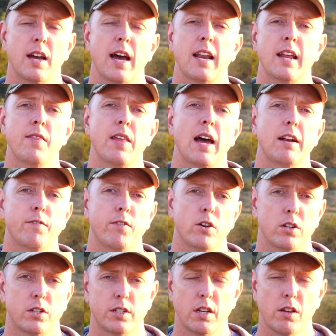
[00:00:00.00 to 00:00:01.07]
and in that
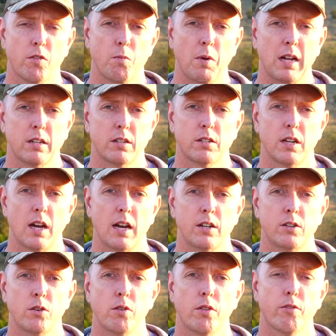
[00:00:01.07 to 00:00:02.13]
first 6 months
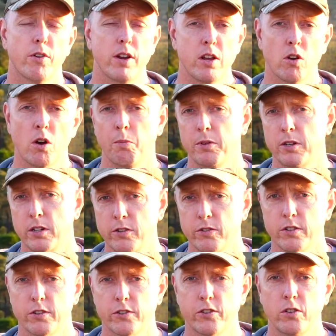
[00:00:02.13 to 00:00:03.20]
do 3
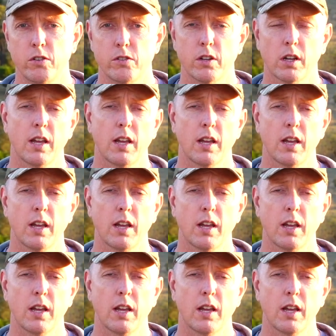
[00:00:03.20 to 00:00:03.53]
competition shoots.